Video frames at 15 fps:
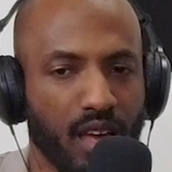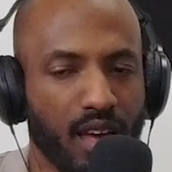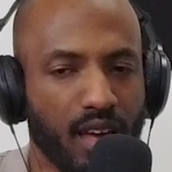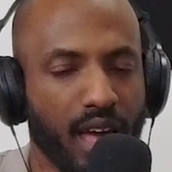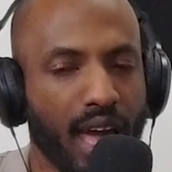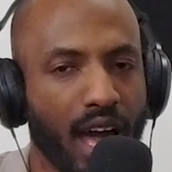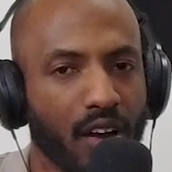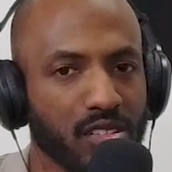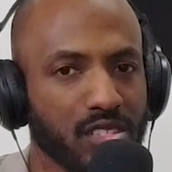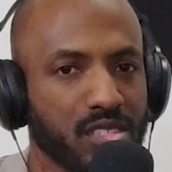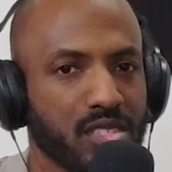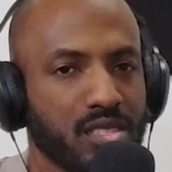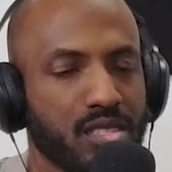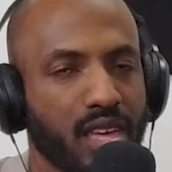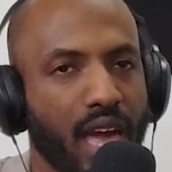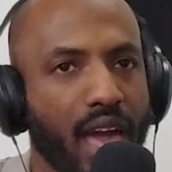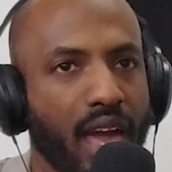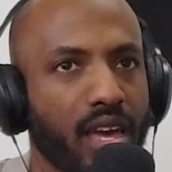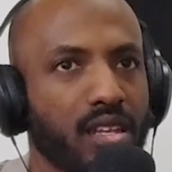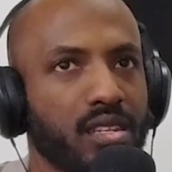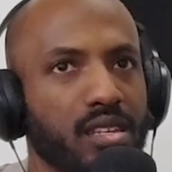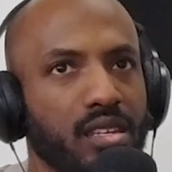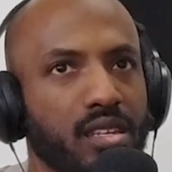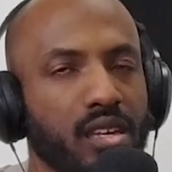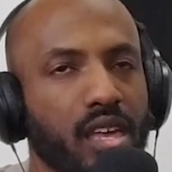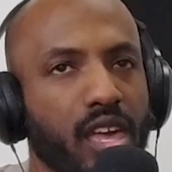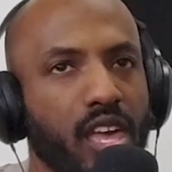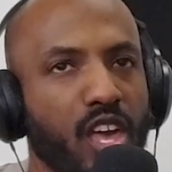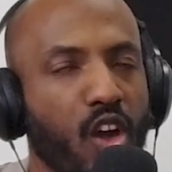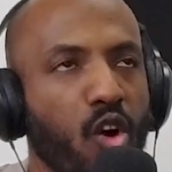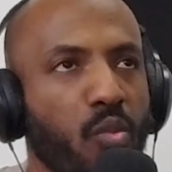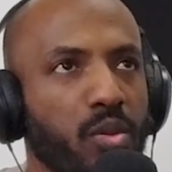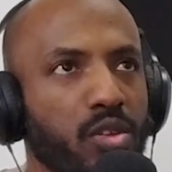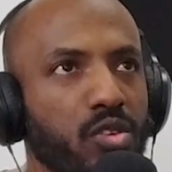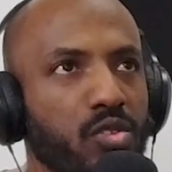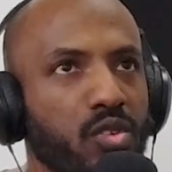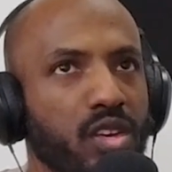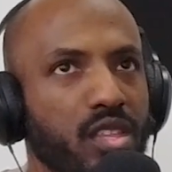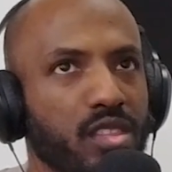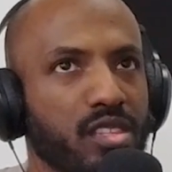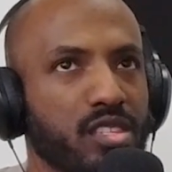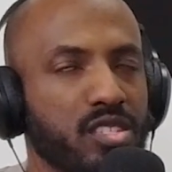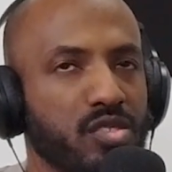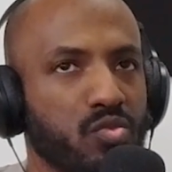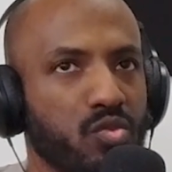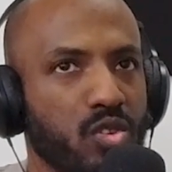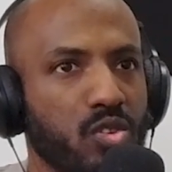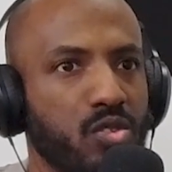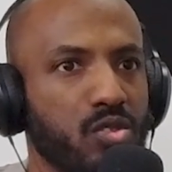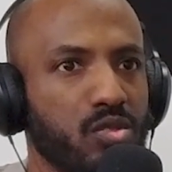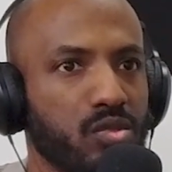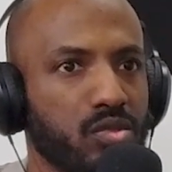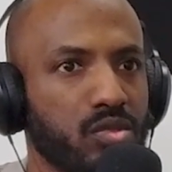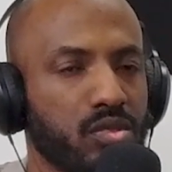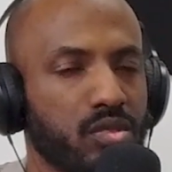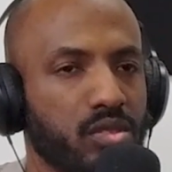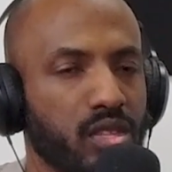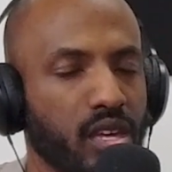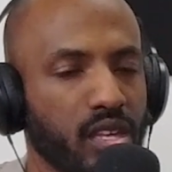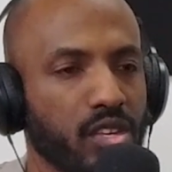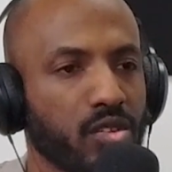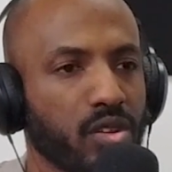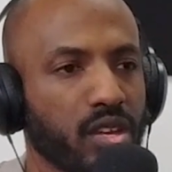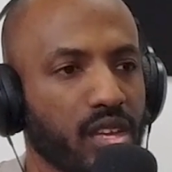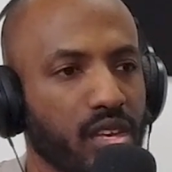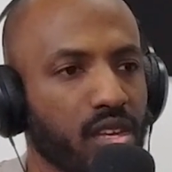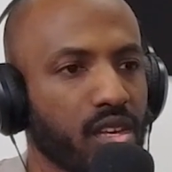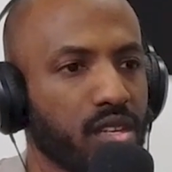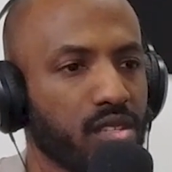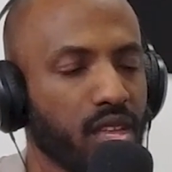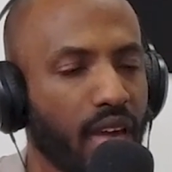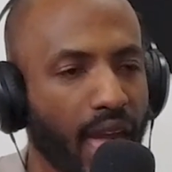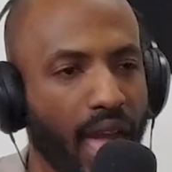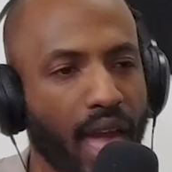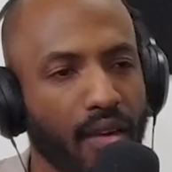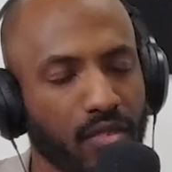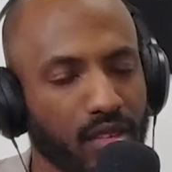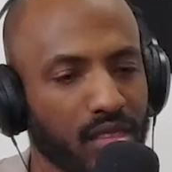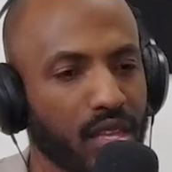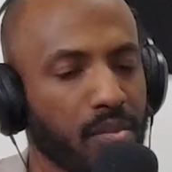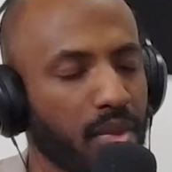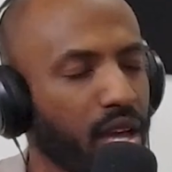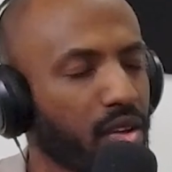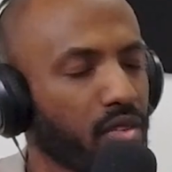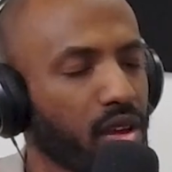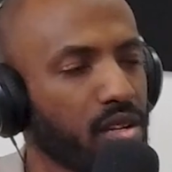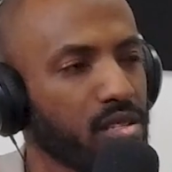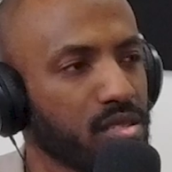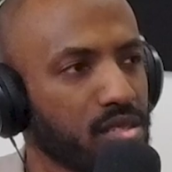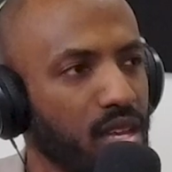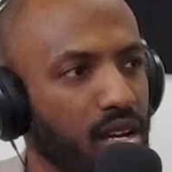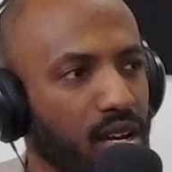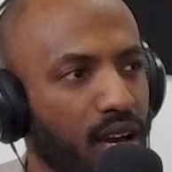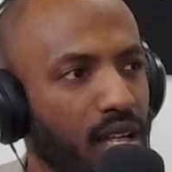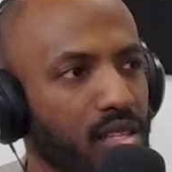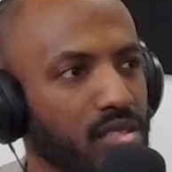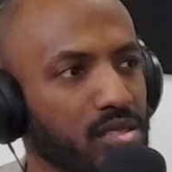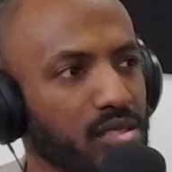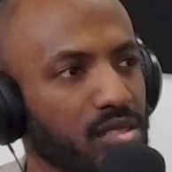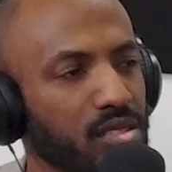How does that help you in this role that you're in, having that background in psychology?